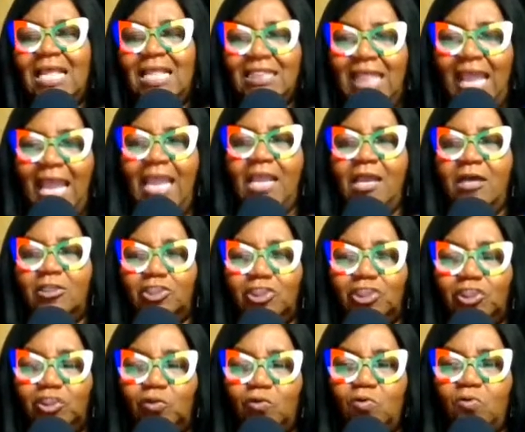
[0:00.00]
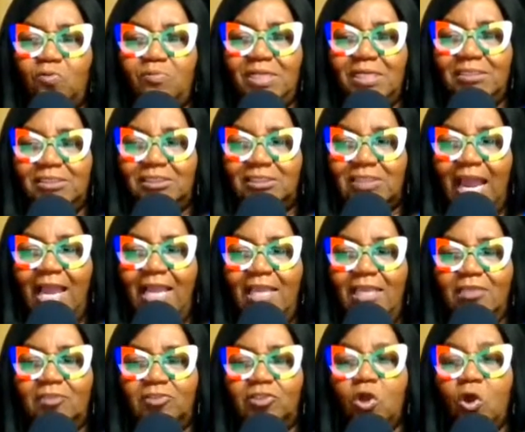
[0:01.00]
They assumed the
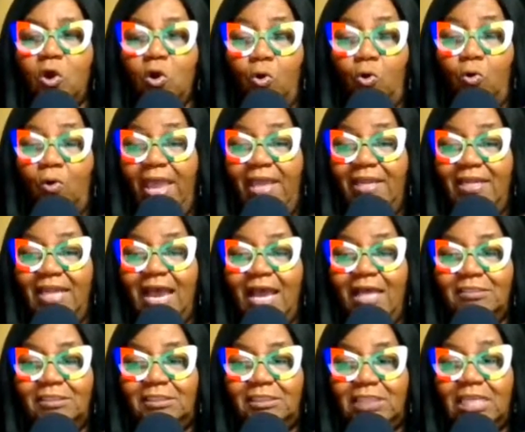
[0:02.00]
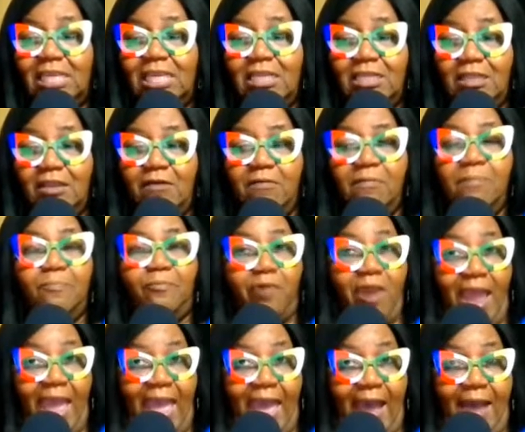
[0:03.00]
giants who had not seen them,
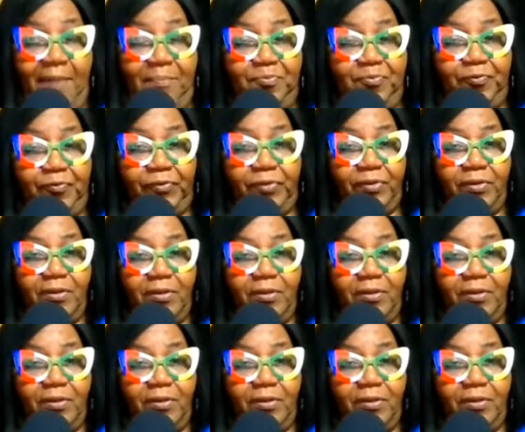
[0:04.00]
perhaps,